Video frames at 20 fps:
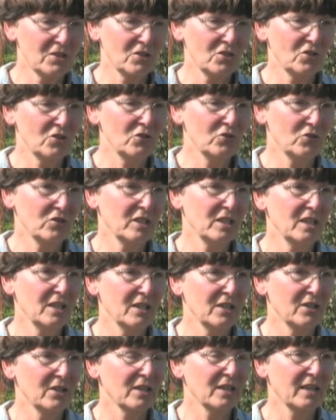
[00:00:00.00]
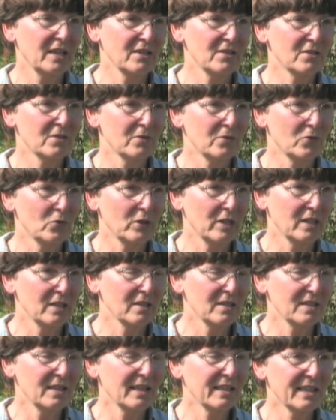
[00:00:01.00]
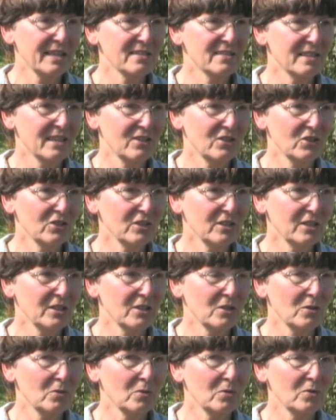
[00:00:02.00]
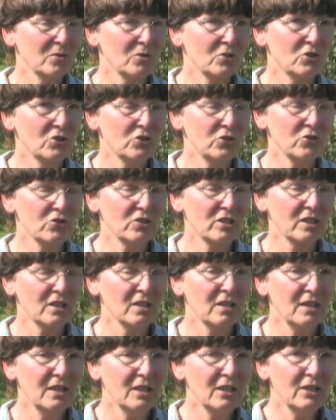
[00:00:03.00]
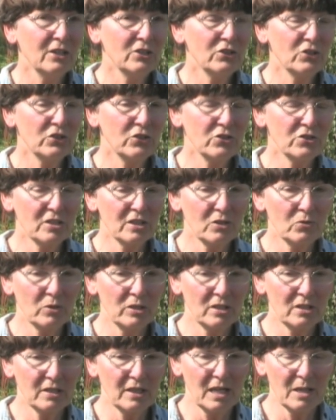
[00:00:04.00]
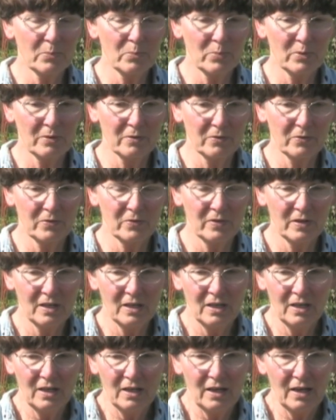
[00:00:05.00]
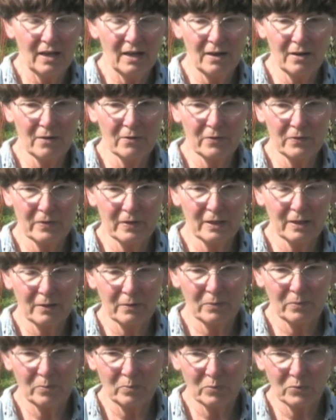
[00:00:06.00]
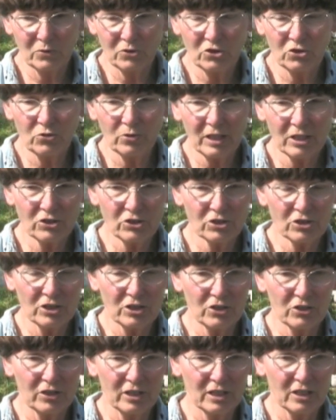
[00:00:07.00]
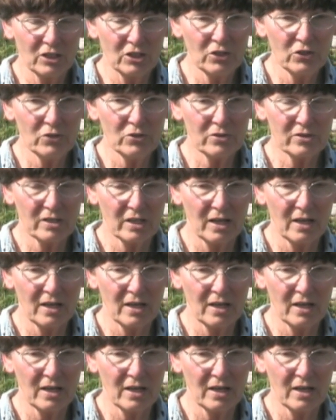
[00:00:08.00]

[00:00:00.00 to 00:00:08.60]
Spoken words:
is usually here in case of wind. Like I said earlier, choosing what type of structure you're going to use.